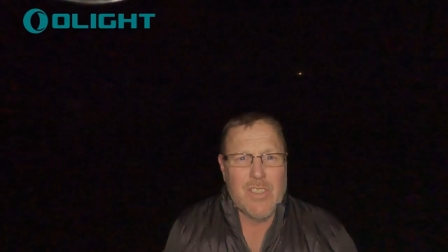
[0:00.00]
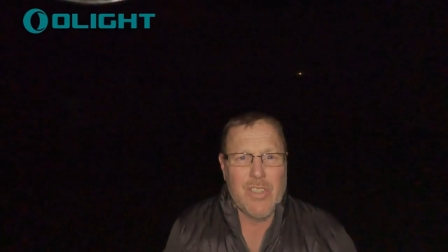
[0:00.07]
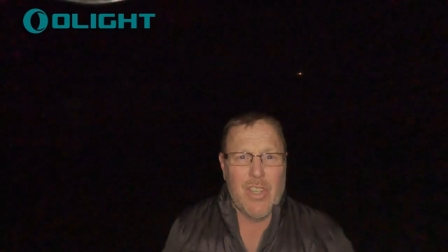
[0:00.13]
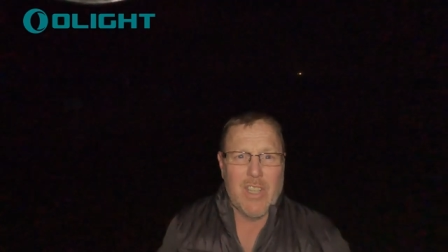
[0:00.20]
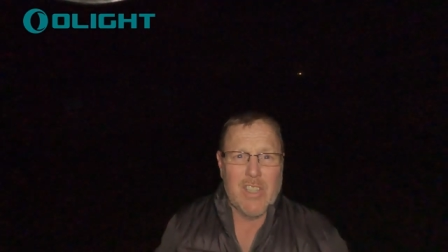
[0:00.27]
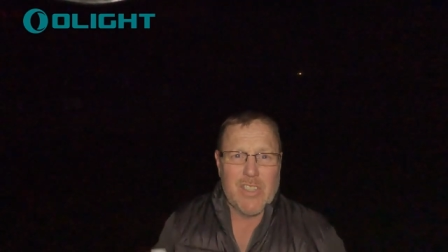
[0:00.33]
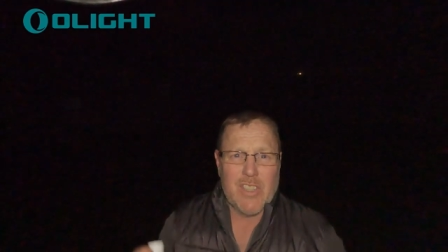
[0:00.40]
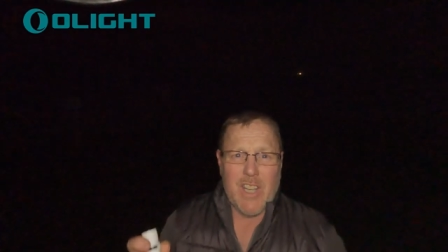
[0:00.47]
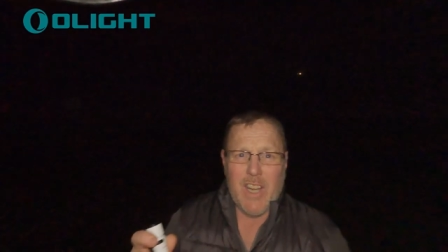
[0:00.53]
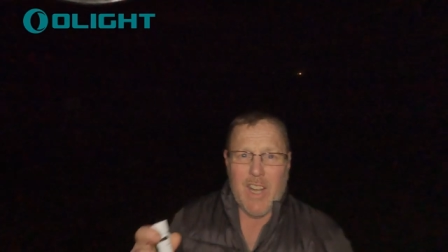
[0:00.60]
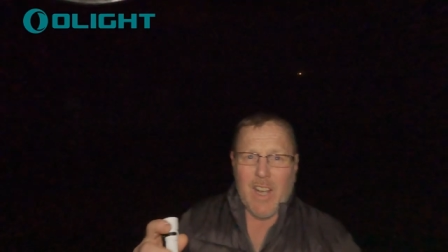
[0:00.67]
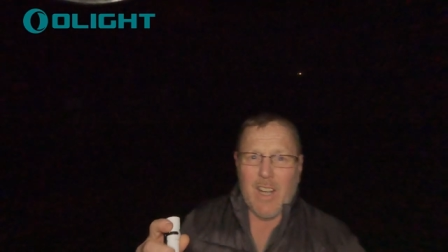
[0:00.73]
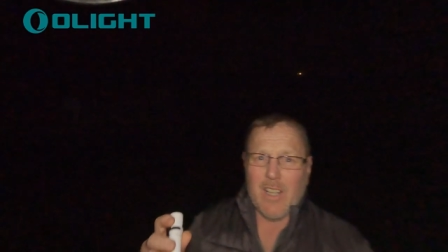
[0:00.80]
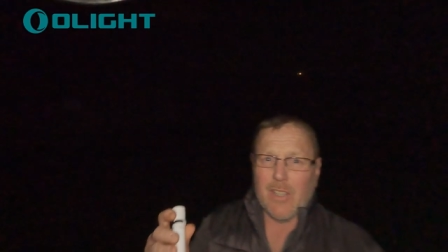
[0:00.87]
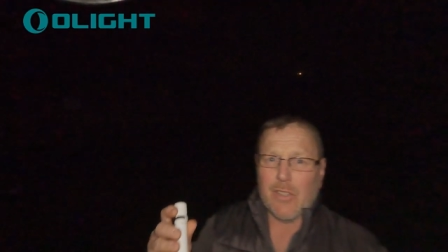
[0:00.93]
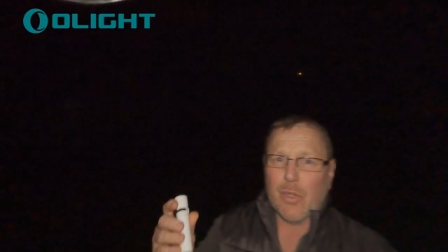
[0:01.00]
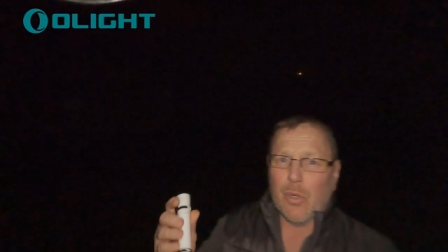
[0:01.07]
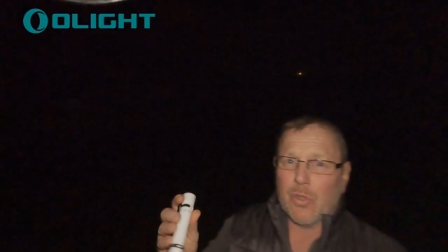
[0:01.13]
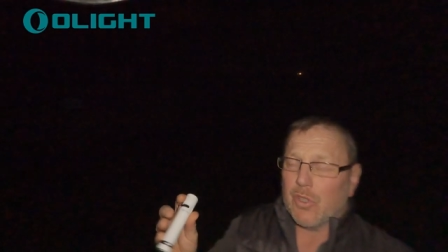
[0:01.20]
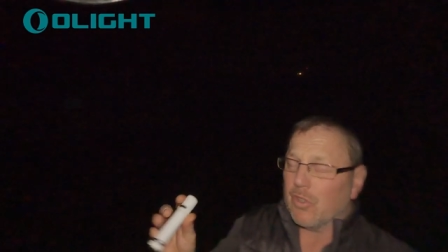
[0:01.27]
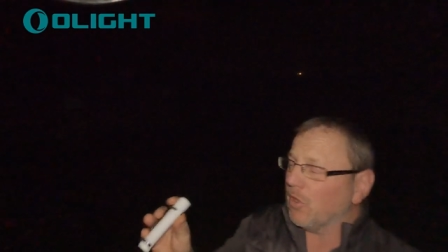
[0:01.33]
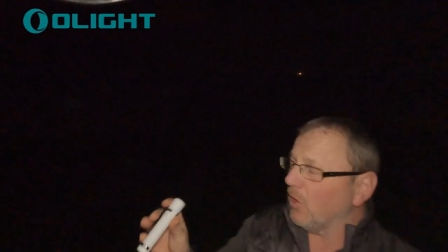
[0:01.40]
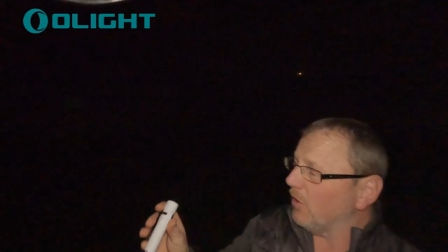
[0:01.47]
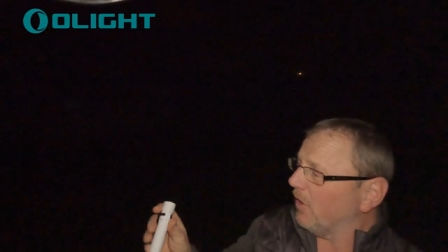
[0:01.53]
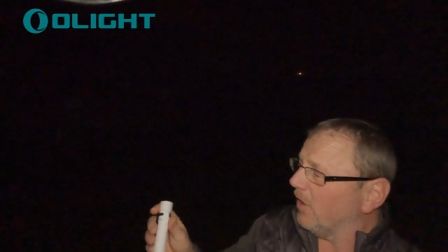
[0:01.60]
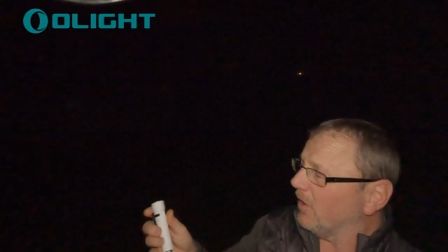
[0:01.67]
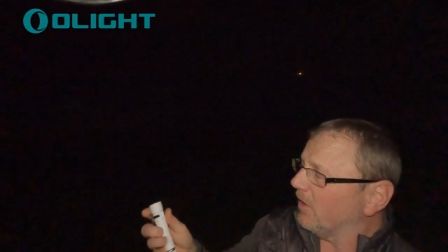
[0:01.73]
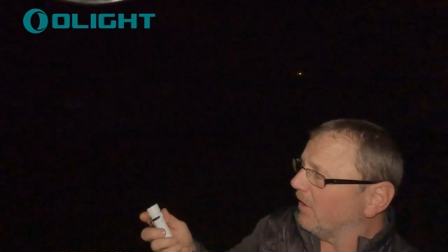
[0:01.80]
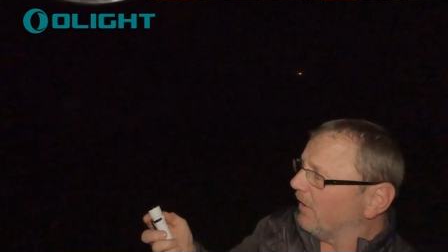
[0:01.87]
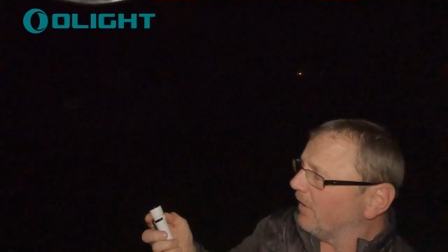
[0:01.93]
So you can see the torch has got
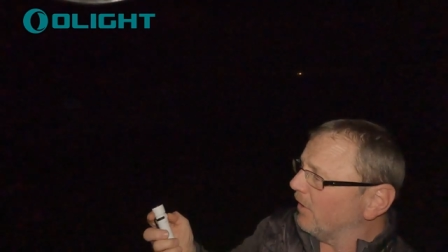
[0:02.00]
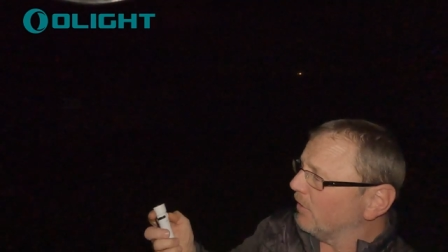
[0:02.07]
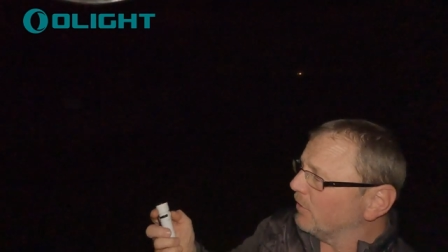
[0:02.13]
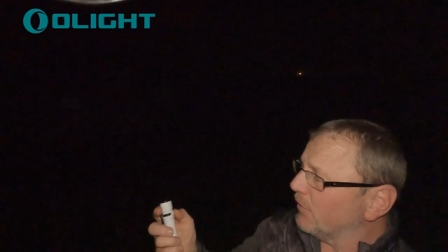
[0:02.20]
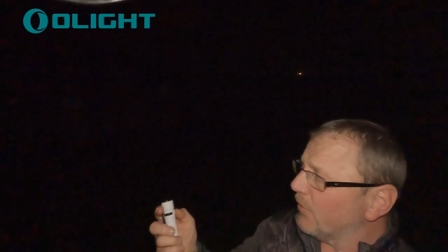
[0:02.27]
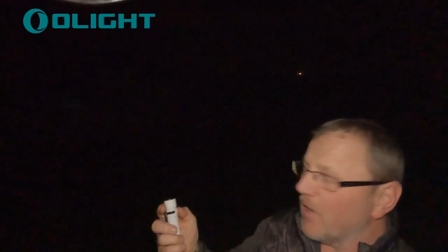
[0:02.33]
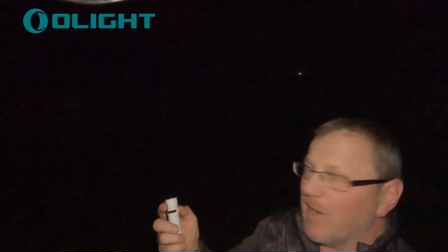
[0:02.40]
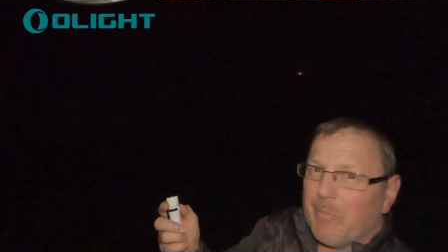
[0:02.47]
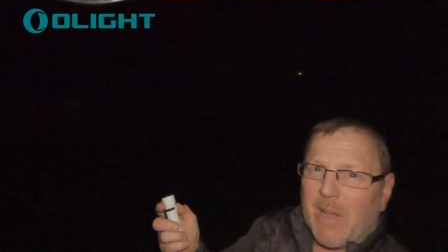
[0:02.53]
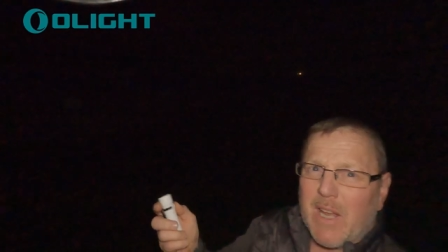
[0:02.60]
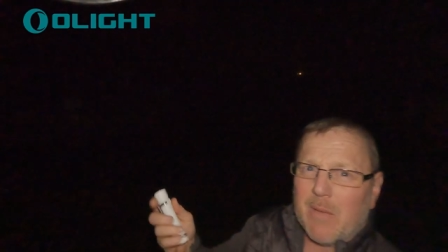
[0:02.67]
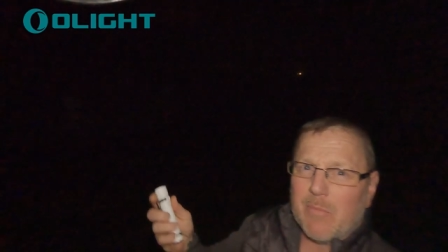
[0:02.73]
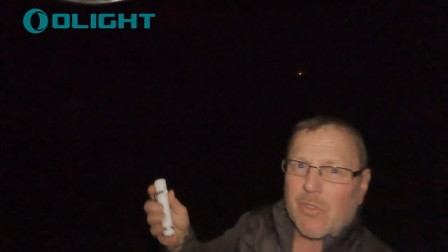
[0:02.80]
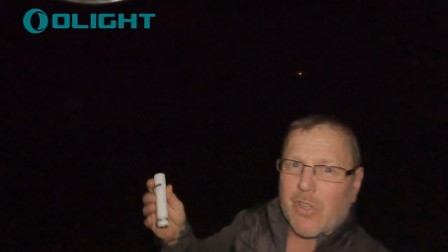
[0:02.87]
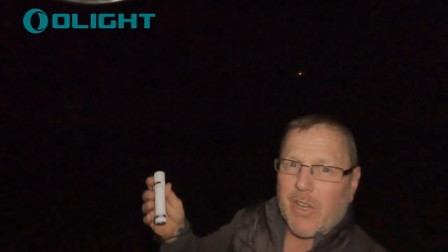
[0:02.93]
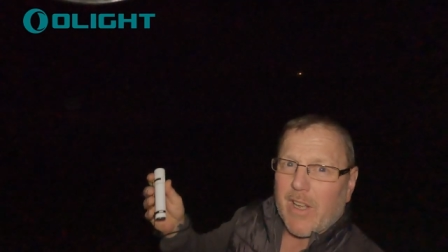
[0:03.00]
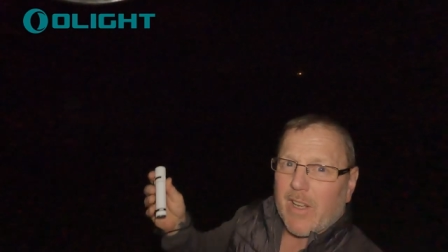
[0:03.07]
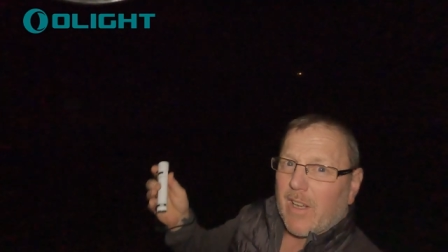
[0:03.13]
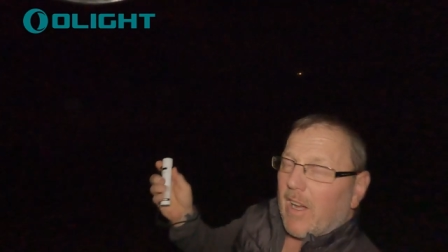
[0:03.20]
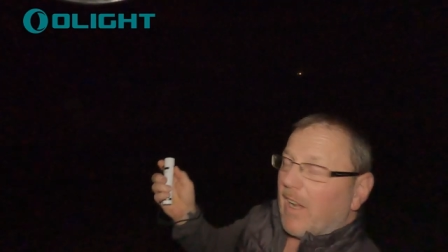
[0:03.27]
those three beams on it,